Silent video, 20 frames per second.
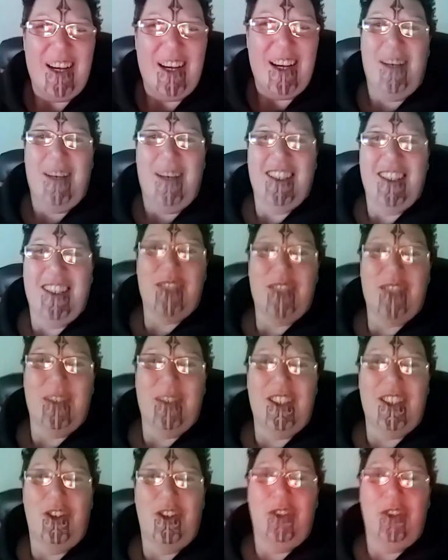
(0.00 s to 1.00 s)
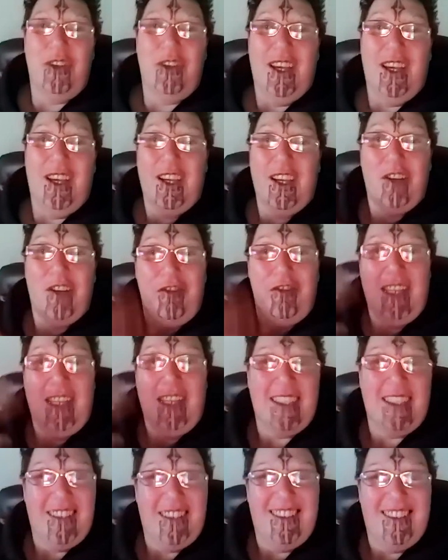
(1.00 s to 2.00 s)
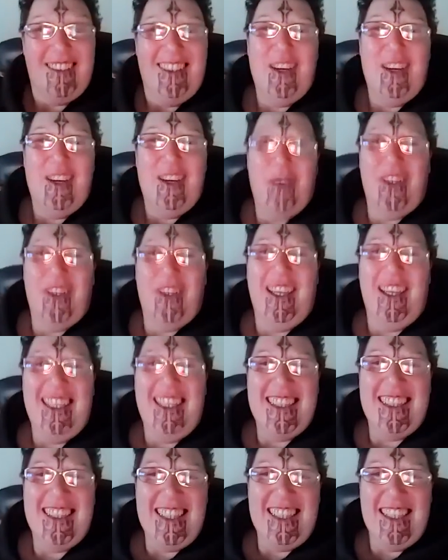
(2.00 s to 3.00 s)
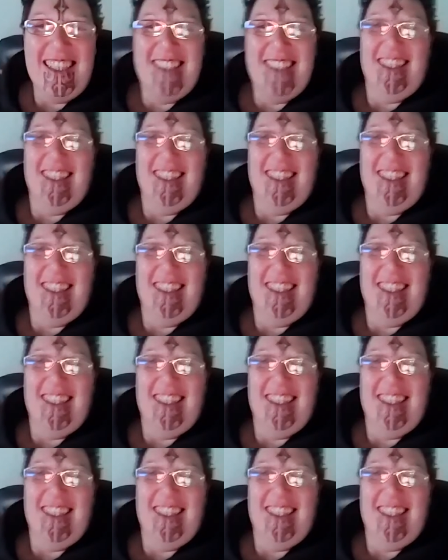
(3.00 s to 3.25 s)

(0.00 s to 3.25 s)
just want to correct what I had said.